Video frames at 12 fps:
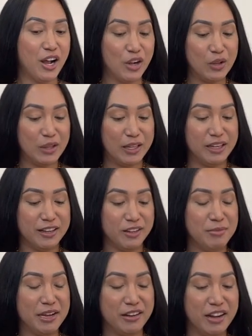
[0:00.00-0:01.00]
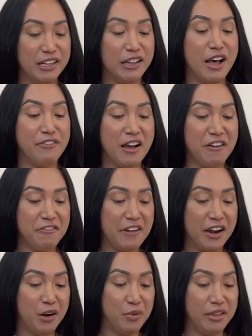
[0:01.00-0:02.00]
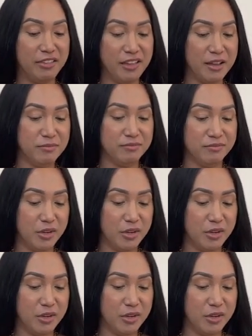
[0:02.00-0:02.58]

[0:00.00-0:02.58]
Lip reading: oh my God, love affair with them.